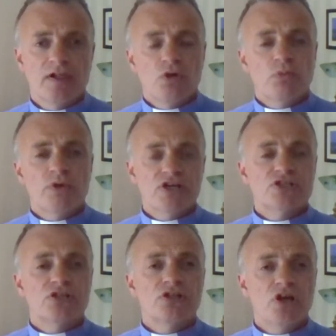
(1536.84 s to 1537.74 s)
we are
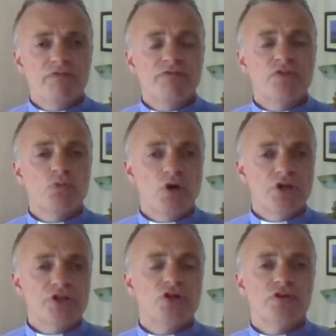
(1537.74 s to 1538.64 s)
to love the
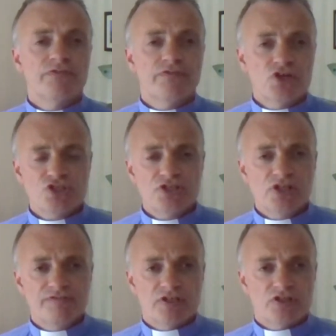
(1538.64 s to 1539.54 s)
one who first
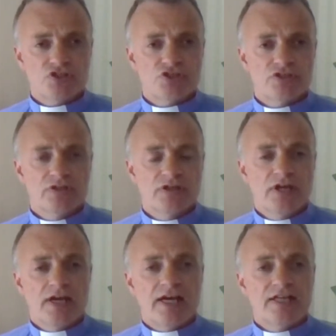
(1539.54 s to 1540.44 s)
loved us
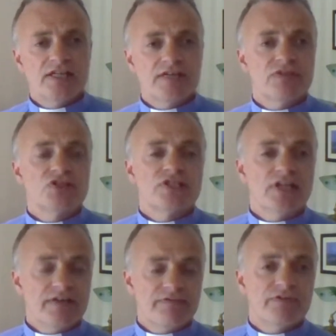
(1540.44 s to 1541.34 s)
and gave his
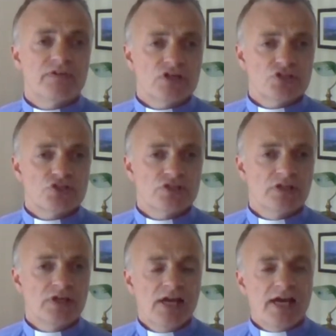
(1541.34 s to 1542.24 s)
life for us.
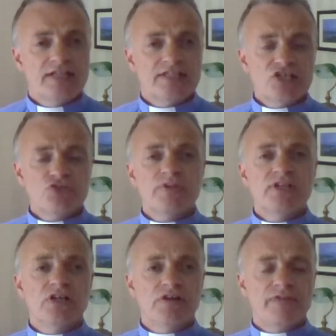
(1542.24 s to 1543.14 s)
And as we
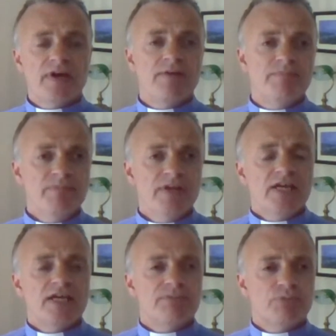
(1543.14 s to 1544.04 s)
love him,
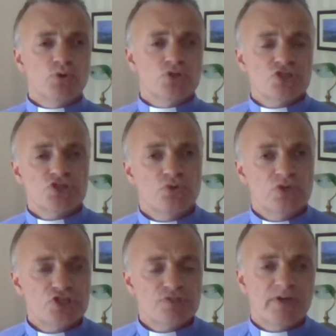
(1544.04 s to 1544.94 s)
he pours his
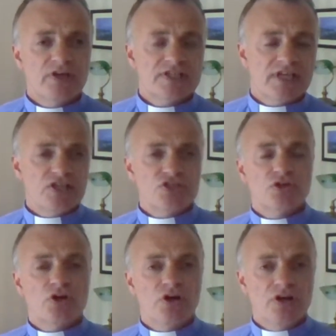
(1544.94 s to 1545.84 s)
Holy Spirit
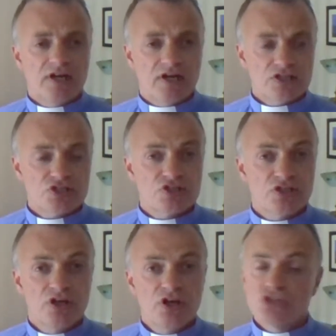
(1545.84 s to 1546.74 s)
into our hearts
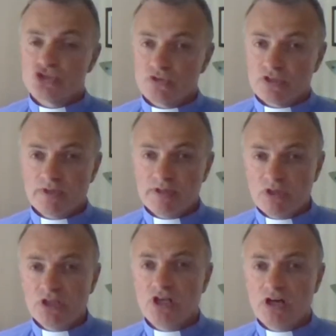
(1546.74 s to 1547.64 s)
so that we
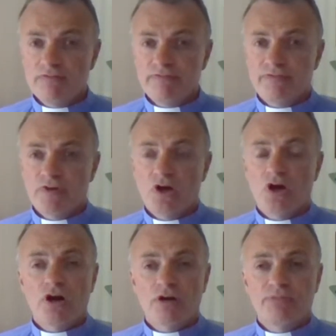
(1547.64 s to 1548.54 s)
will love
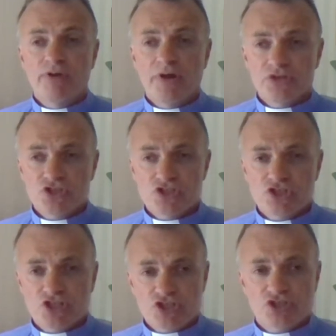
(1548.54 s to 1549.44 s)
our brothers and
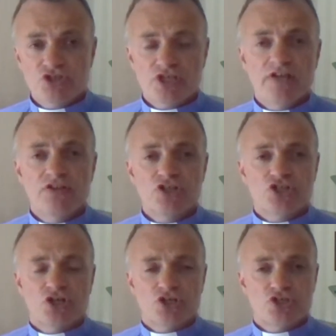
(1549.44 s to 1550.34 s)
sisters in the
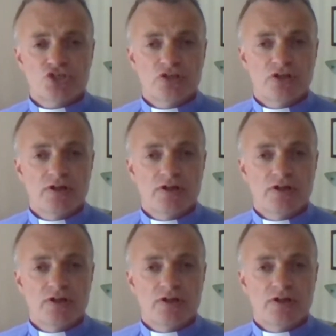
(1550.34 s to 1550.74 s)
church.